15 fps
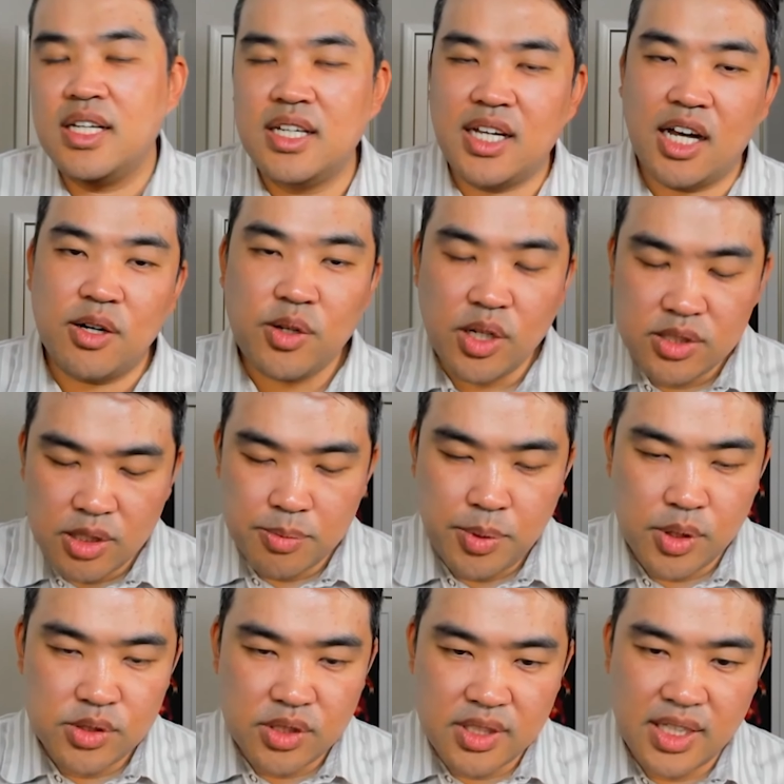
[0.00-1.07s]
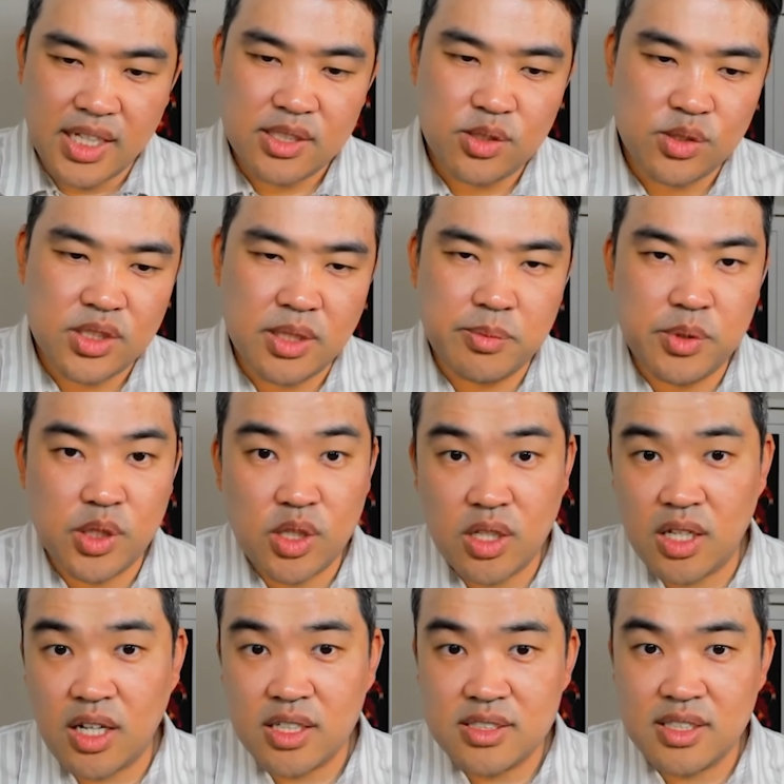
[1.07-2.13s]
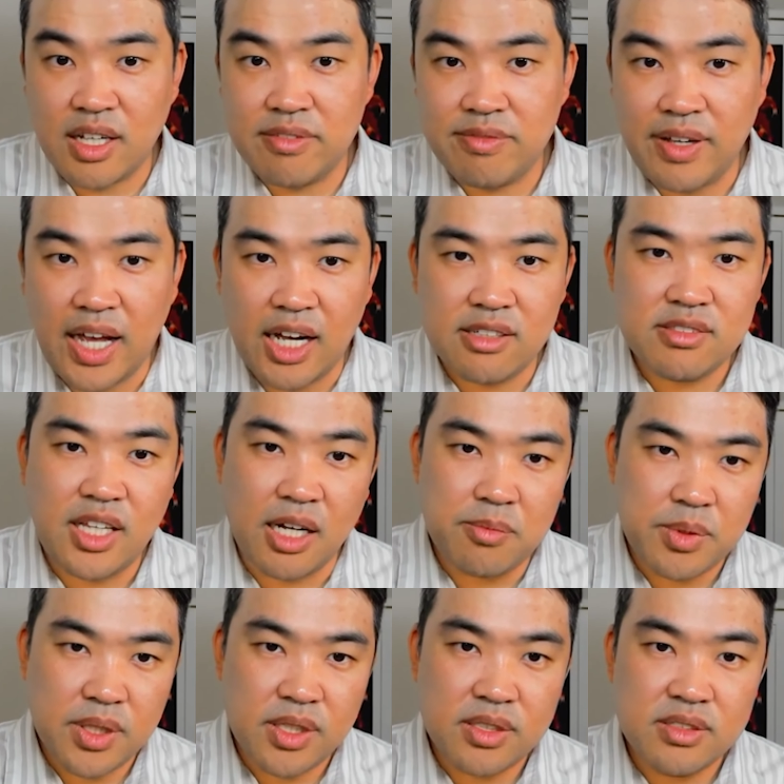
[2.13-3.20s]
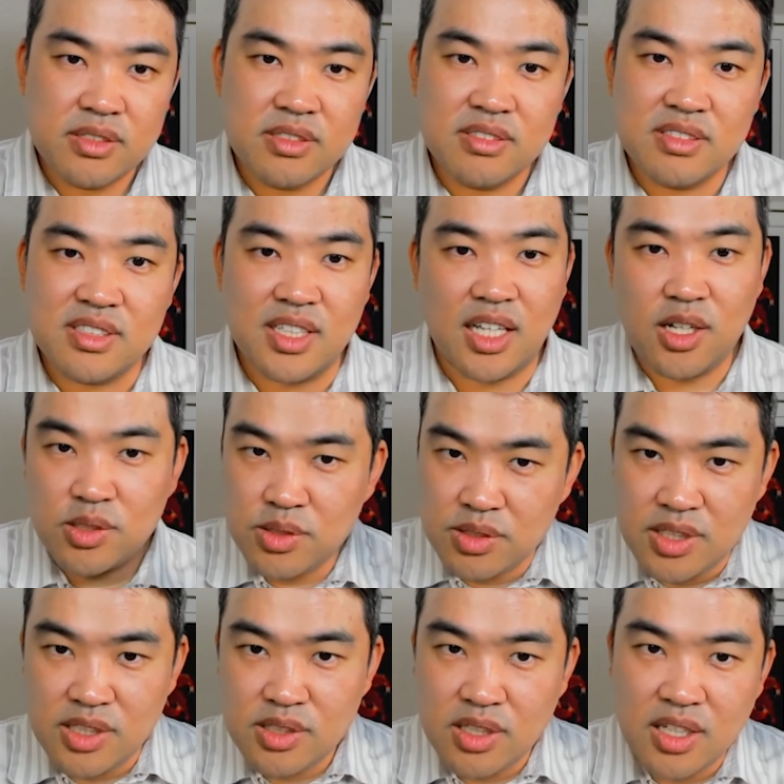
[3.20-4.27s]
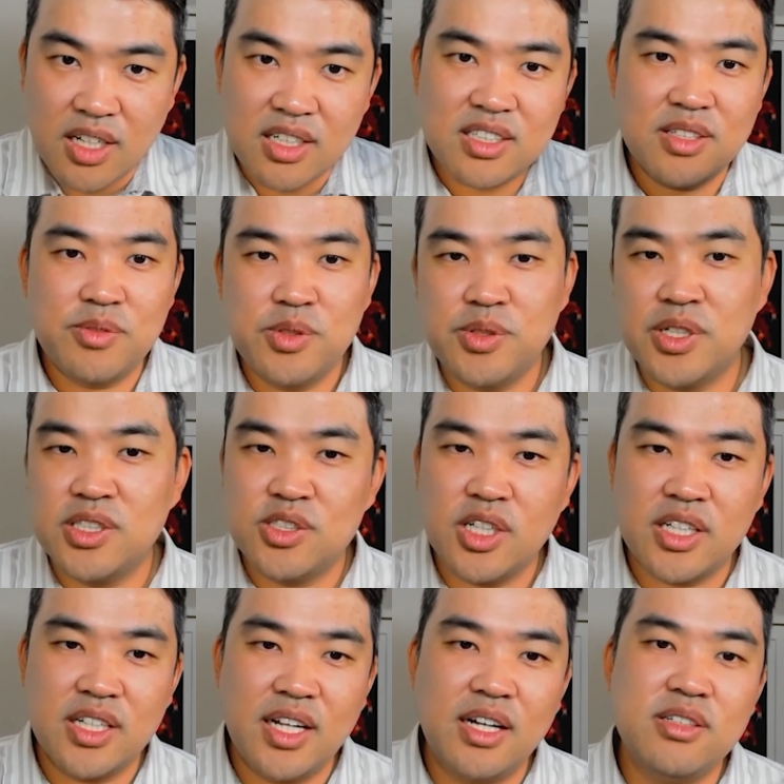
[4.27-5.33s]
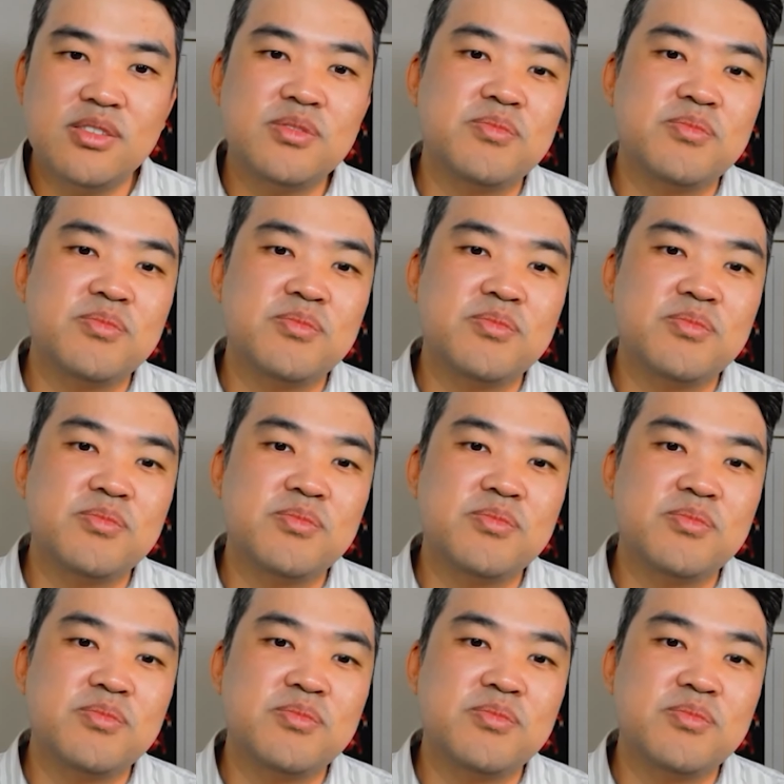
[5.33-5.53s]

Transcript: I'll also post a link to some of the clocks I found down below, and also this clock if you want to check it out.